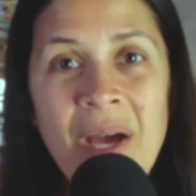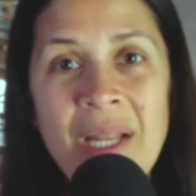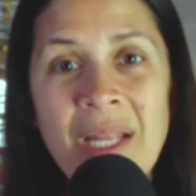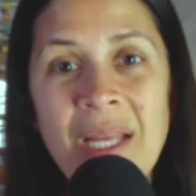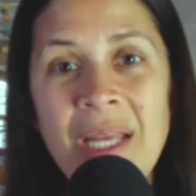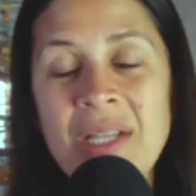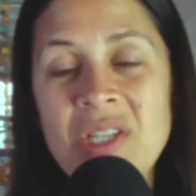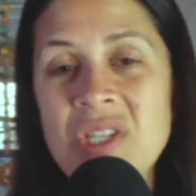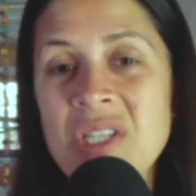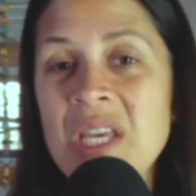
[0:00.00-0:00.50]

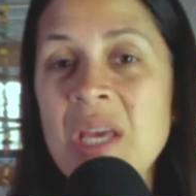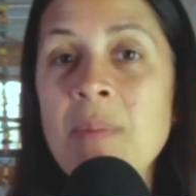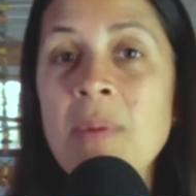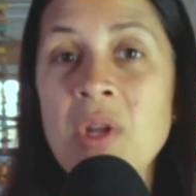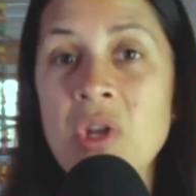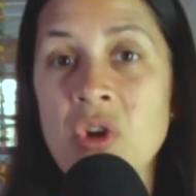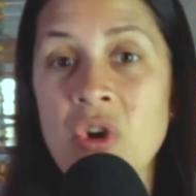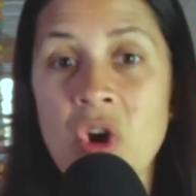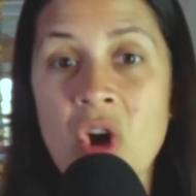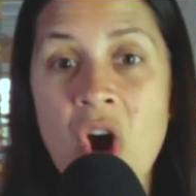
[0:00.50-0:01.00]
potty, just keep
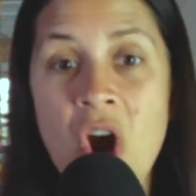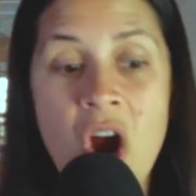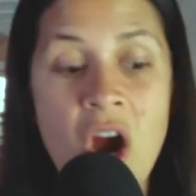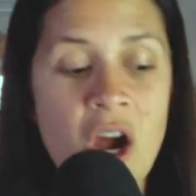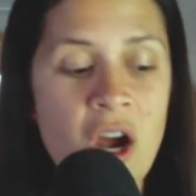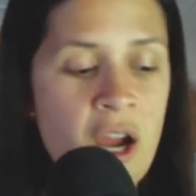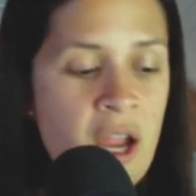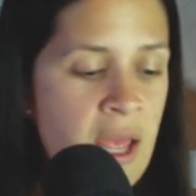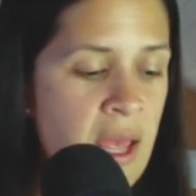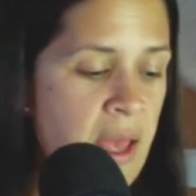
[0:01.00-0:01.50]
it in your
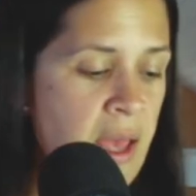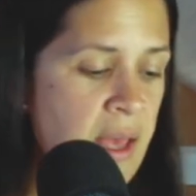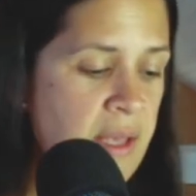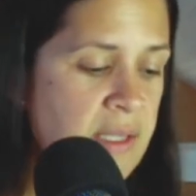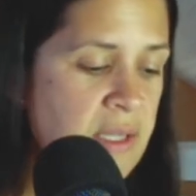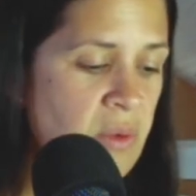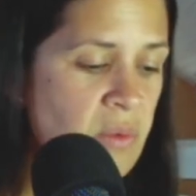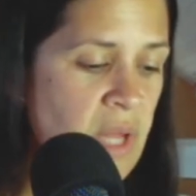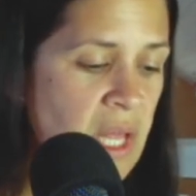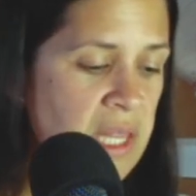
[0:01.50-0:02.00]
car.
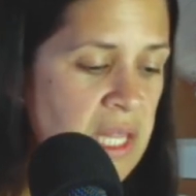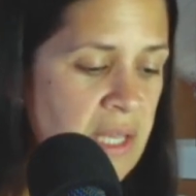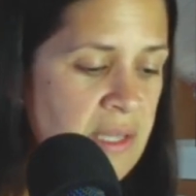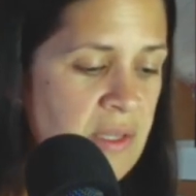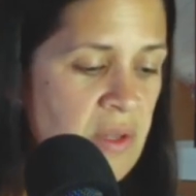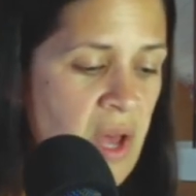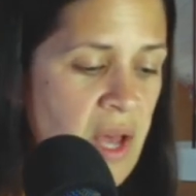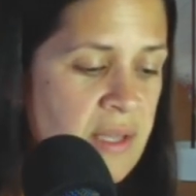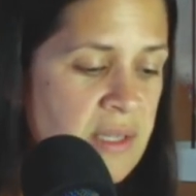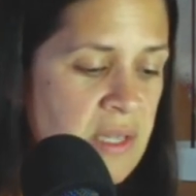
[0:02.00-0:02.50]
So nothing
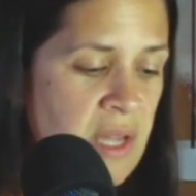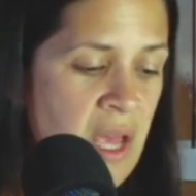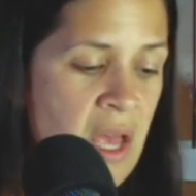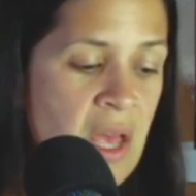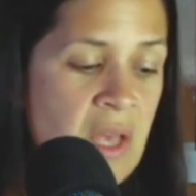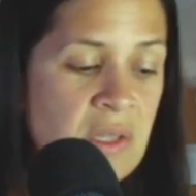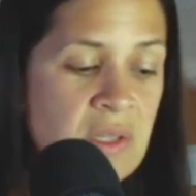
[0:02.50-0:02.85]
is lost.